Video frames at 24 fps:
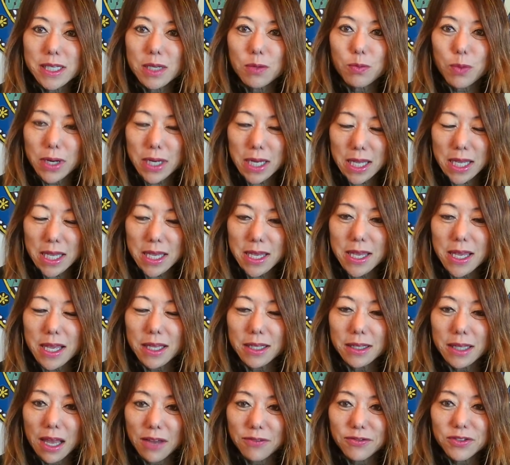And when he
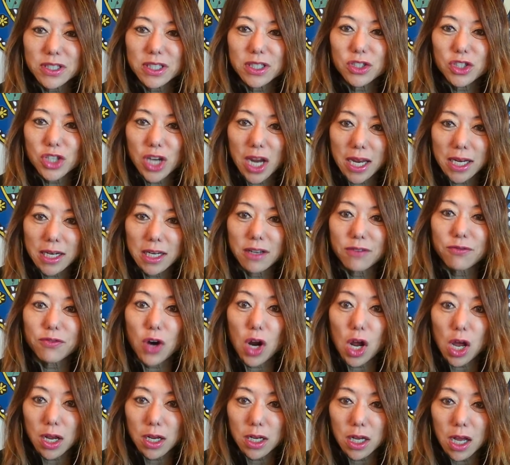left China for
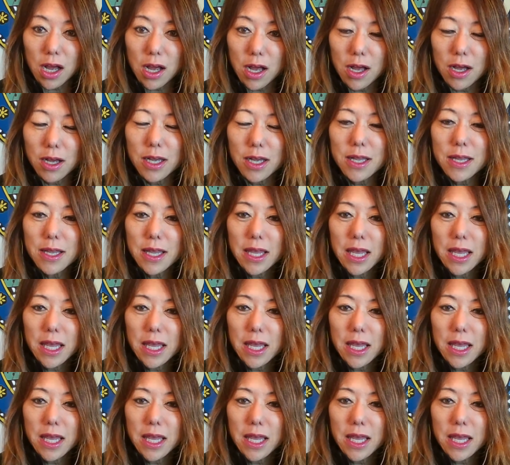Hong Kong,